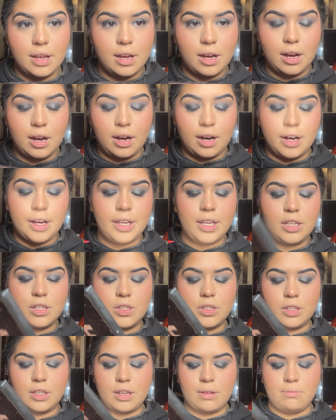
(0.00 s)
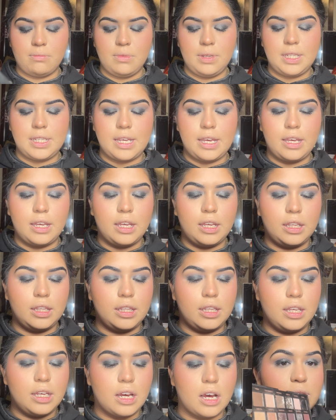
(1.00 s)
eye, so then I'm going to
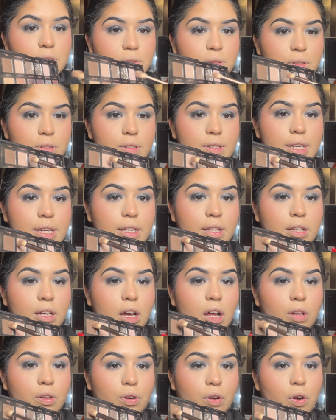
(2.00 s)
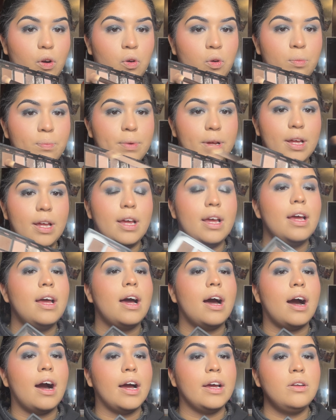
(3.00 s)
be taking the color Hope.
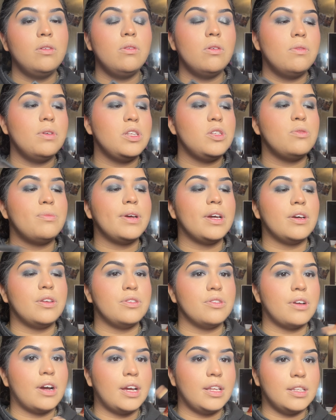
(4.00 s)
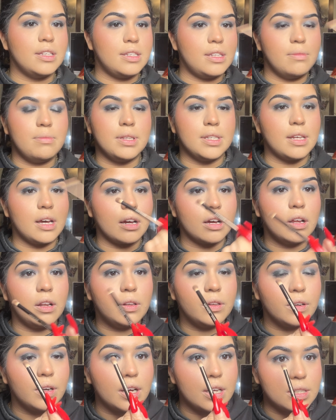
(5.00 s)
I don't always do my under eye the same exact
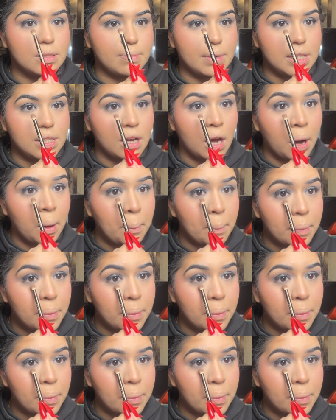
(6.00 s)
color as my top.